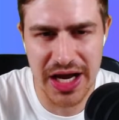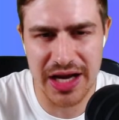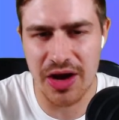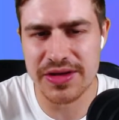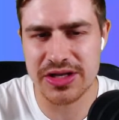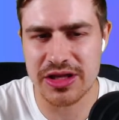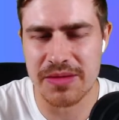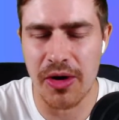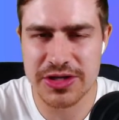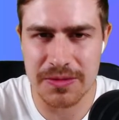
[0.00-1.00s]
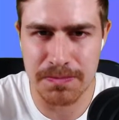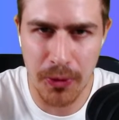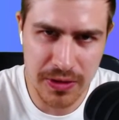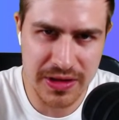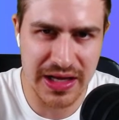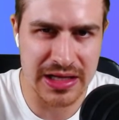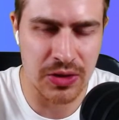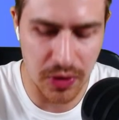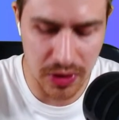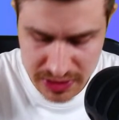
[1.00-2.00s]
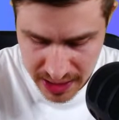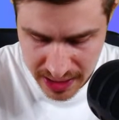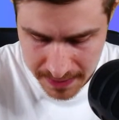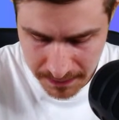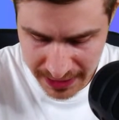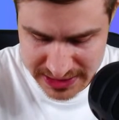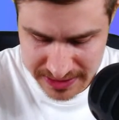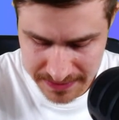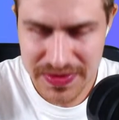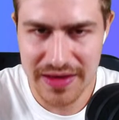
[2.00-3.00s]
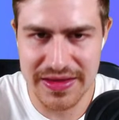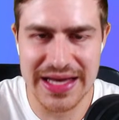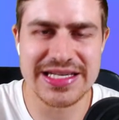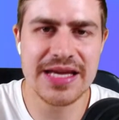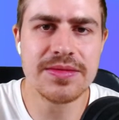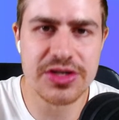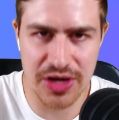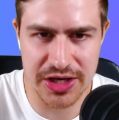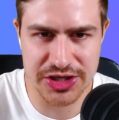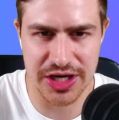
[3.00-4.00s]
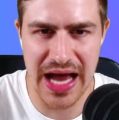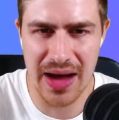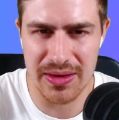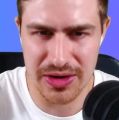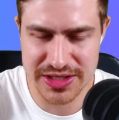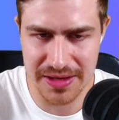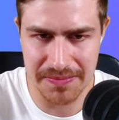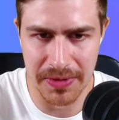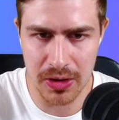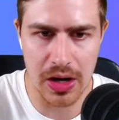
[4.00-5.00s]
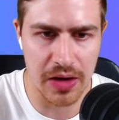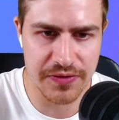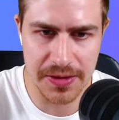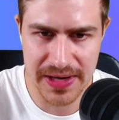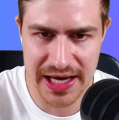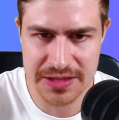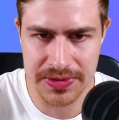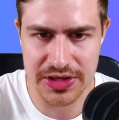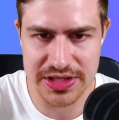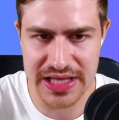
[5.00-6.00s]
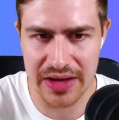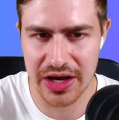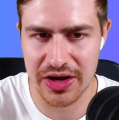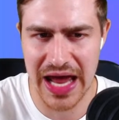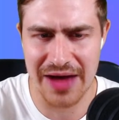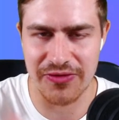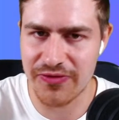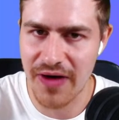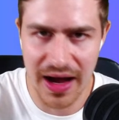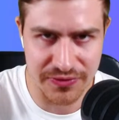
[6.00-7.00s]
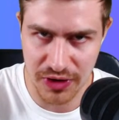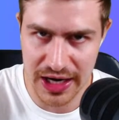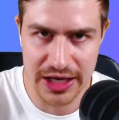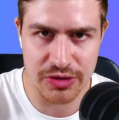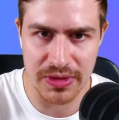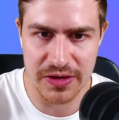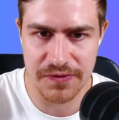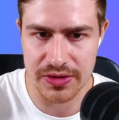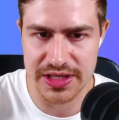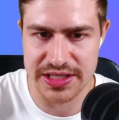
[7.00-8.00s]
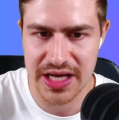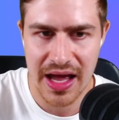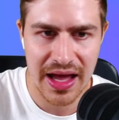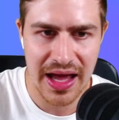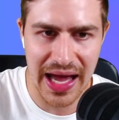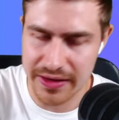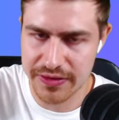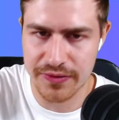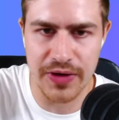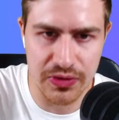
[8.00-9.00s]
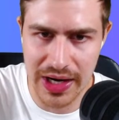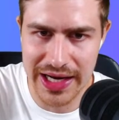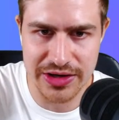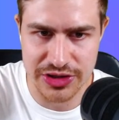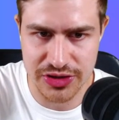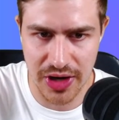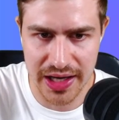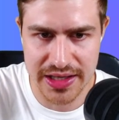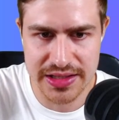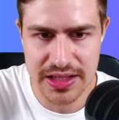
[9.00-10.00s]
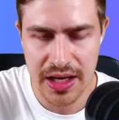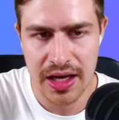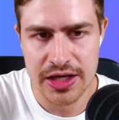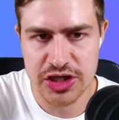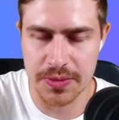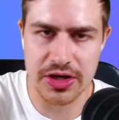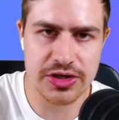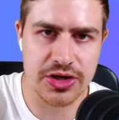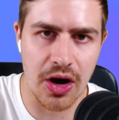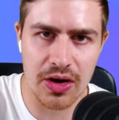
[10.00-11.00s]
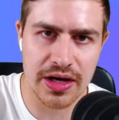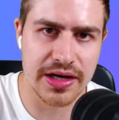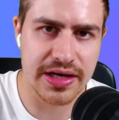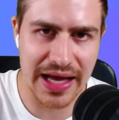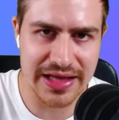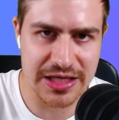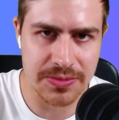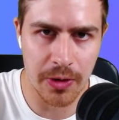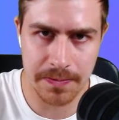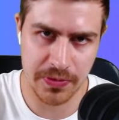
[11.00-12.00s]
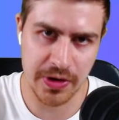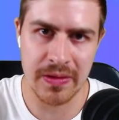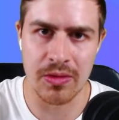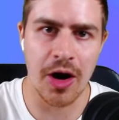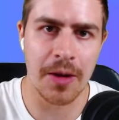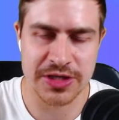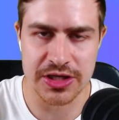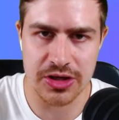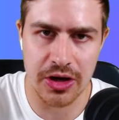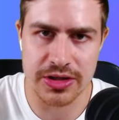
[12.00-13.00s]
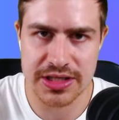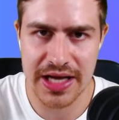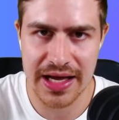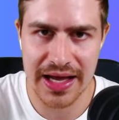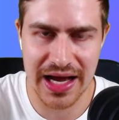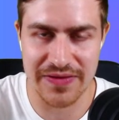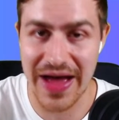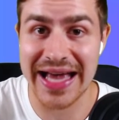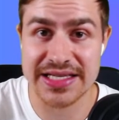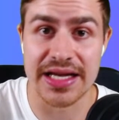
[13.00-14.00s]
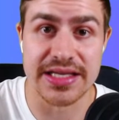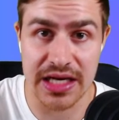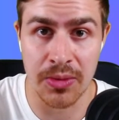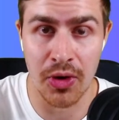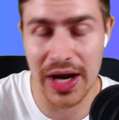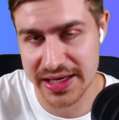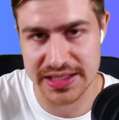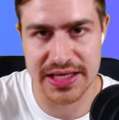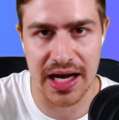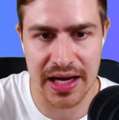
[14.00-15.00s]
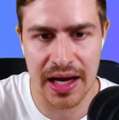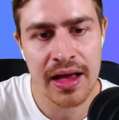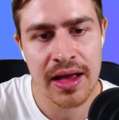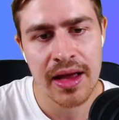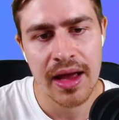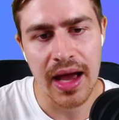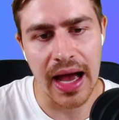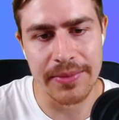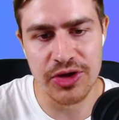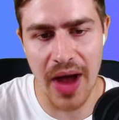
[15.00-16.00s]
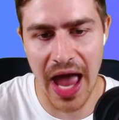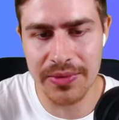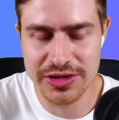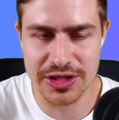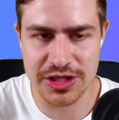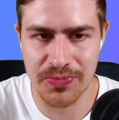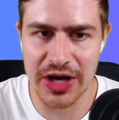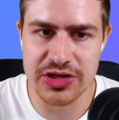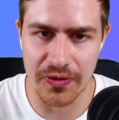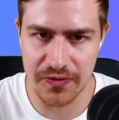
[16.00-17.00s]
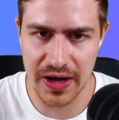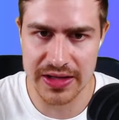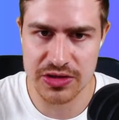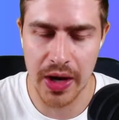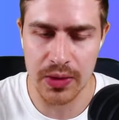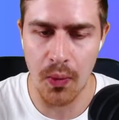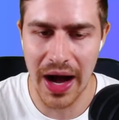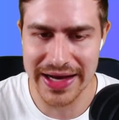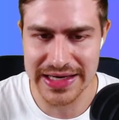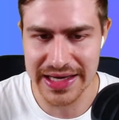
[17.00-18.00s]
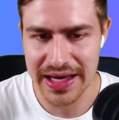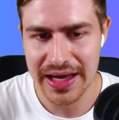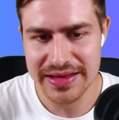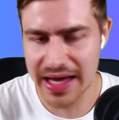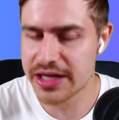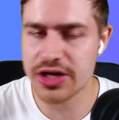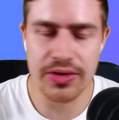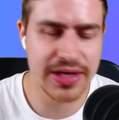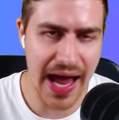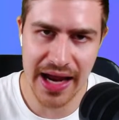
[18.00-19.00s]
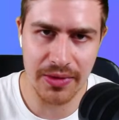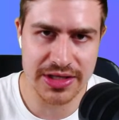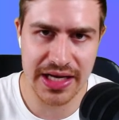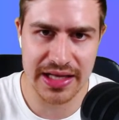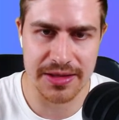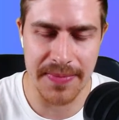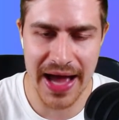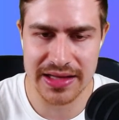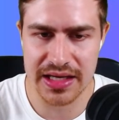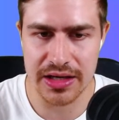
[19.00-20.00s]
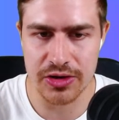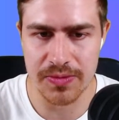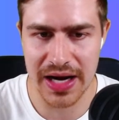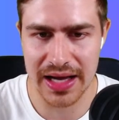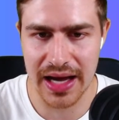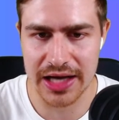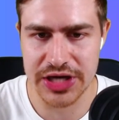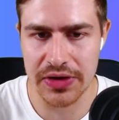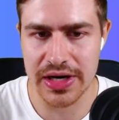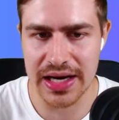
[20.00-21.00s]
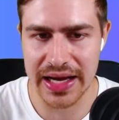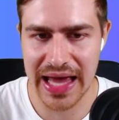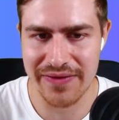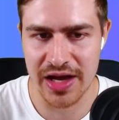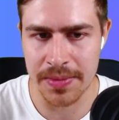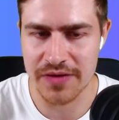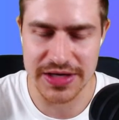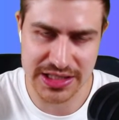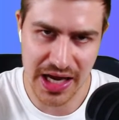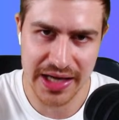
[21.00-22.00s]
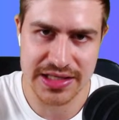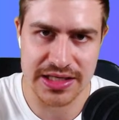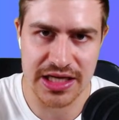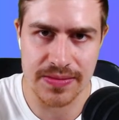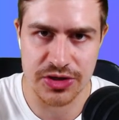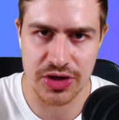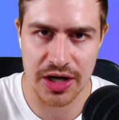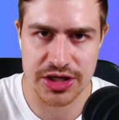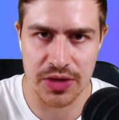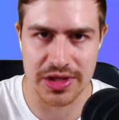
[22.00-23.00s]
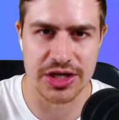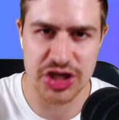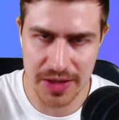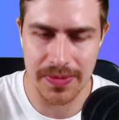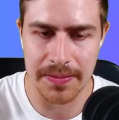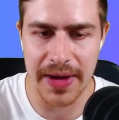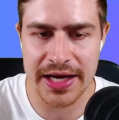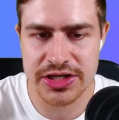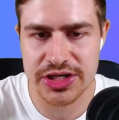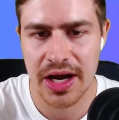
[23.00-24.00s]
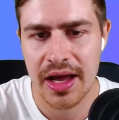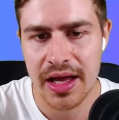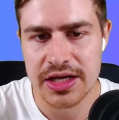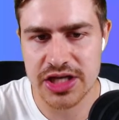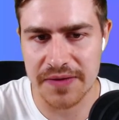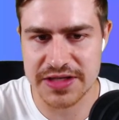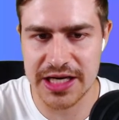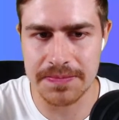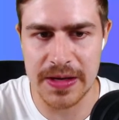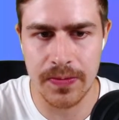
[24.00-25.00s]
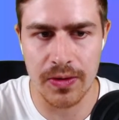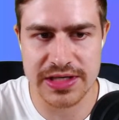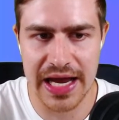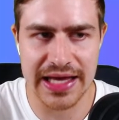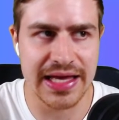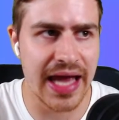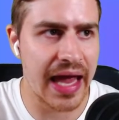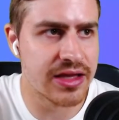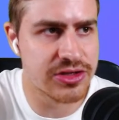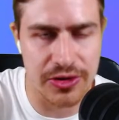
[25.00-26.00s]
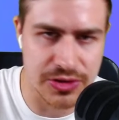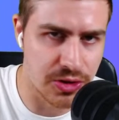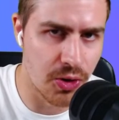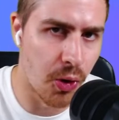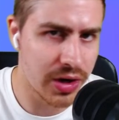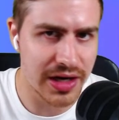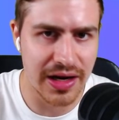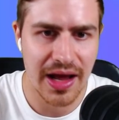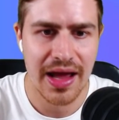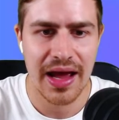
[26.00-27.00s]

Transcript: I know this is not the most important thing in the world, but their team structure now looks a bit all over the place because now they're going to have 5 really good midfielders and 3 really good strikers. So because Haaland and these more premium options aren't kind of assets anymore like a Saka, you're able to spread your funds quite widely. That is okay. I'm not saying that's a bad thing to do, but I generally like having a bit of a tighter team structure with the cheaper bench. So I've seen people taking Enzo to Gordon.